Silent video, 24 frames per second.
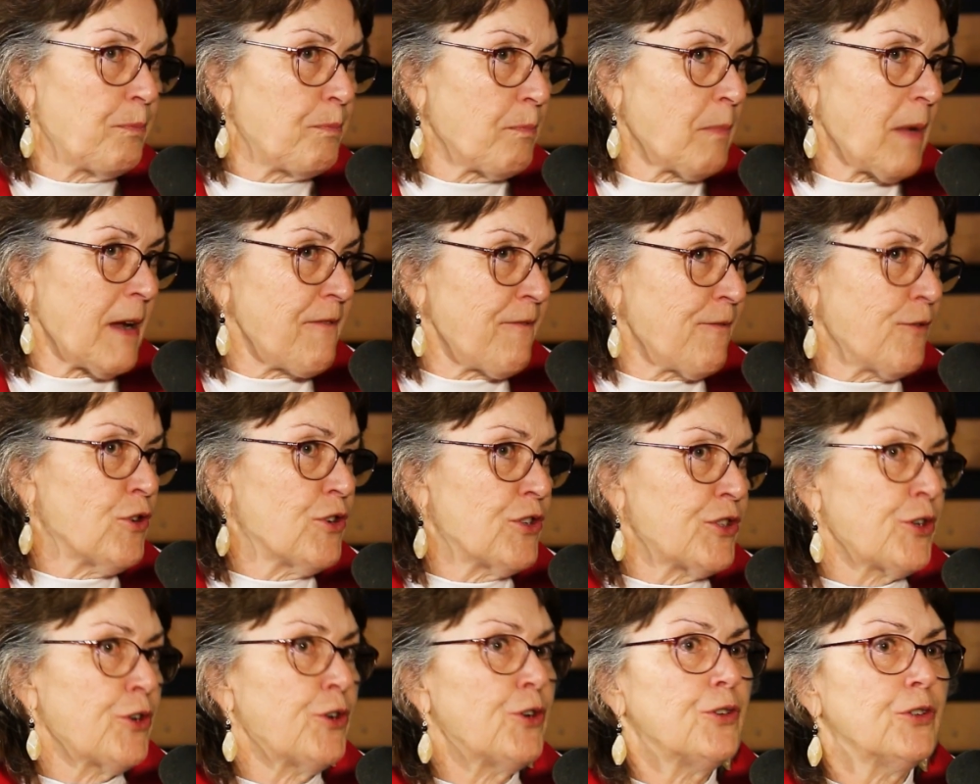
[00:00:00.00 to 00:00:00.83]
my
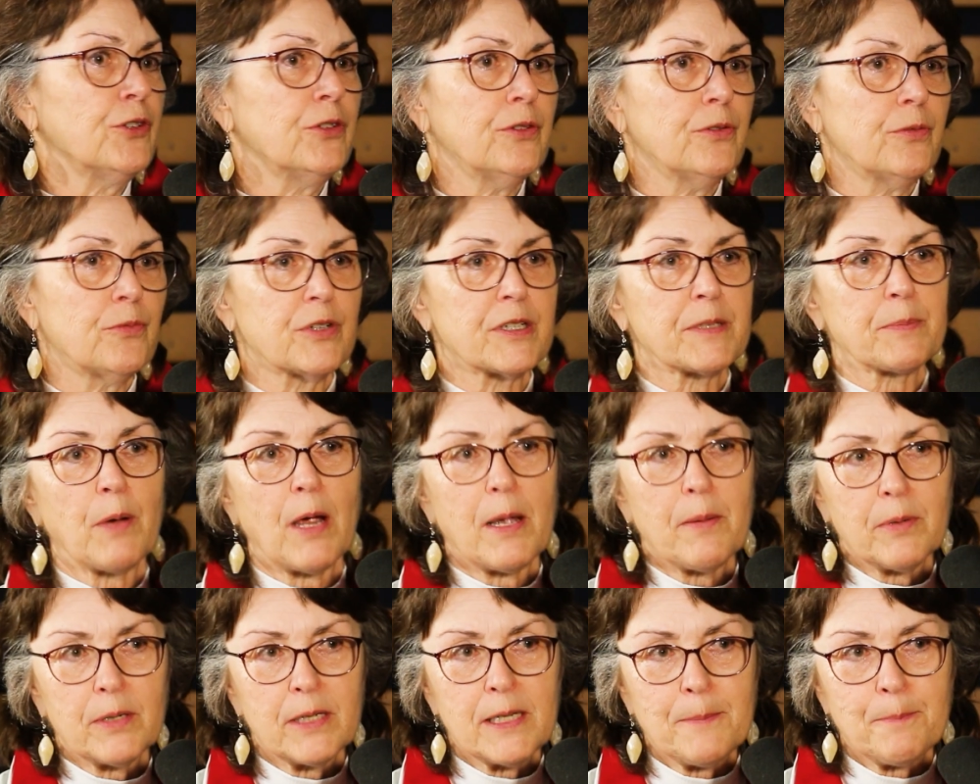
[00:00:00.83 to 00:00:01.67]
first hurdle was
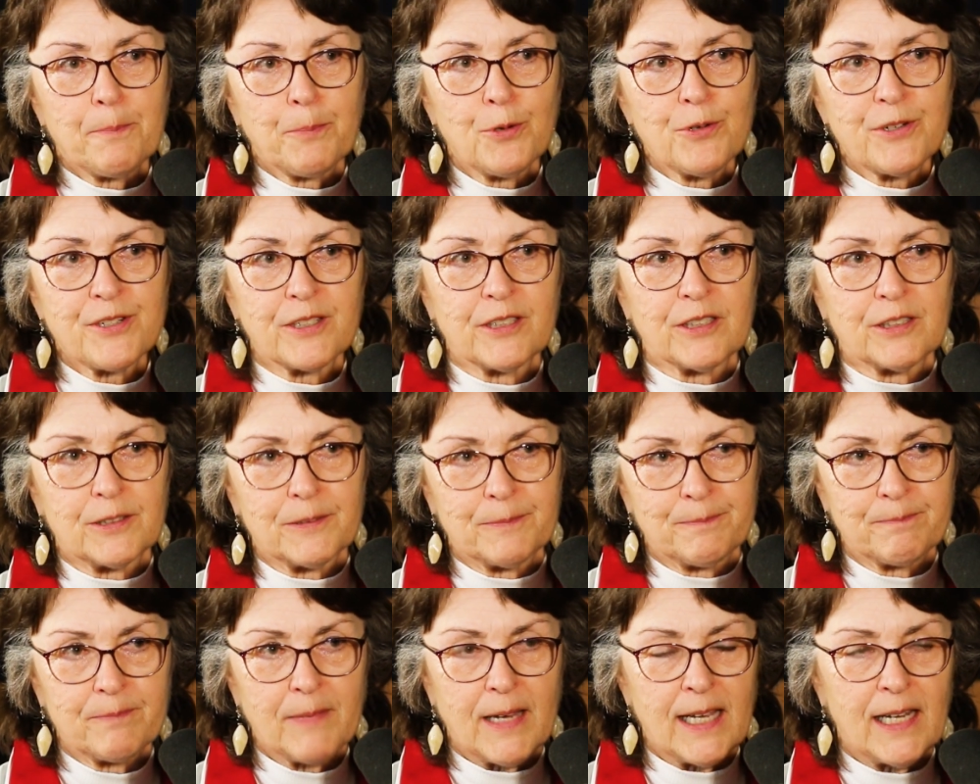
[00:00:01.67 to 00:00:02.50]
probably personal,
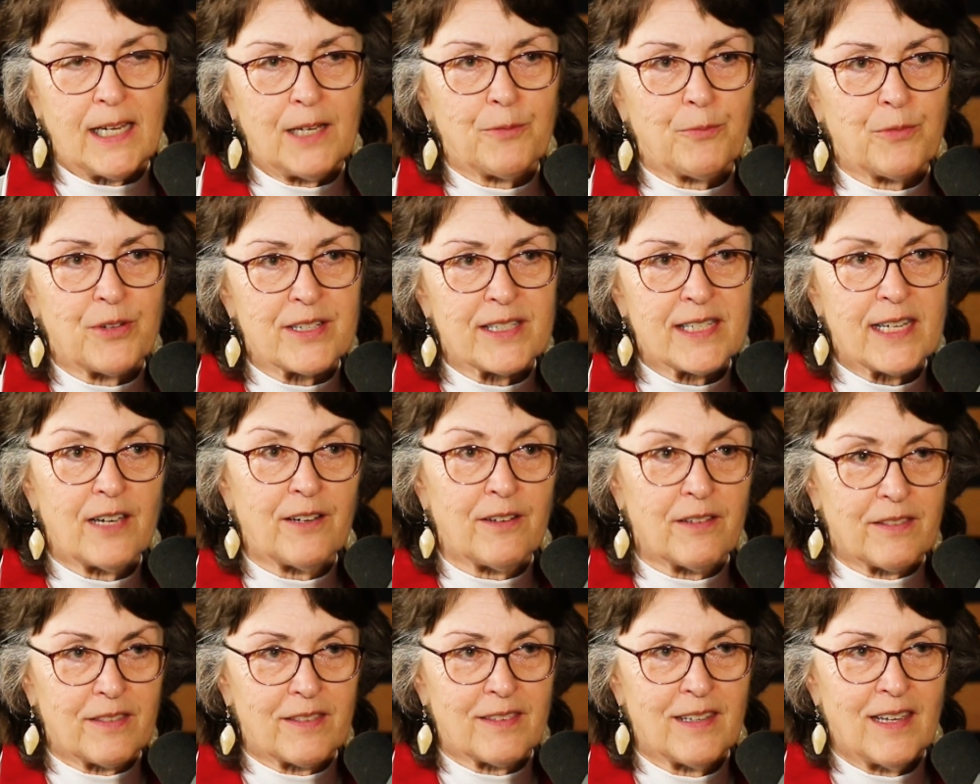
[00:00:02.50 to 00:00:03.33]
and it was
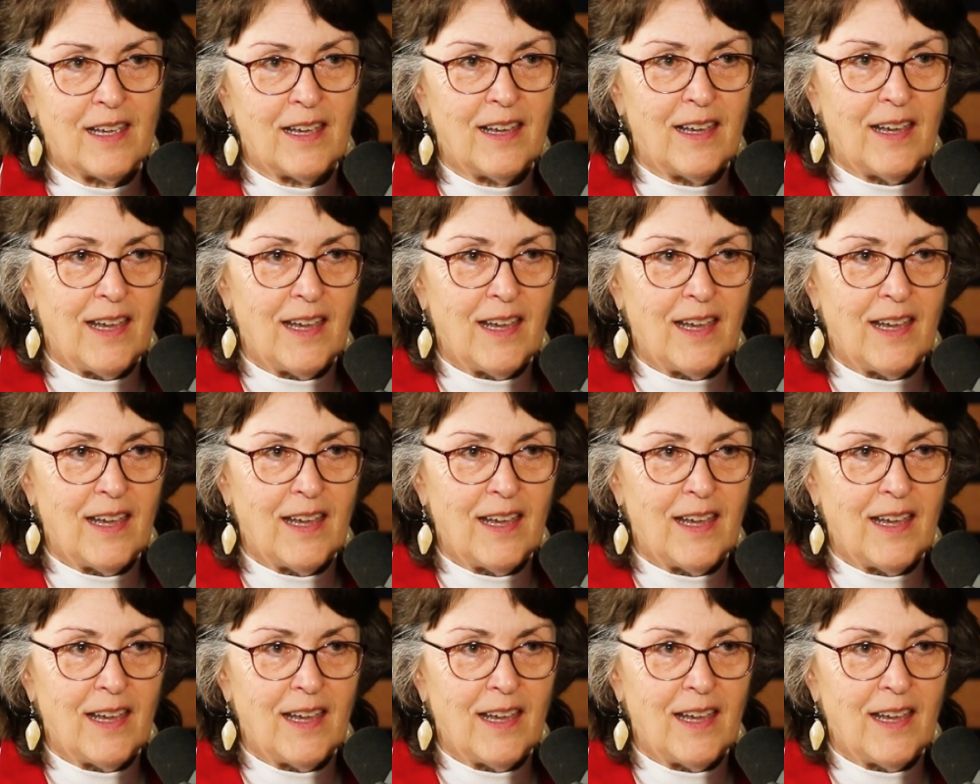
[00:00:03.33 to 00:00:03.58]
health.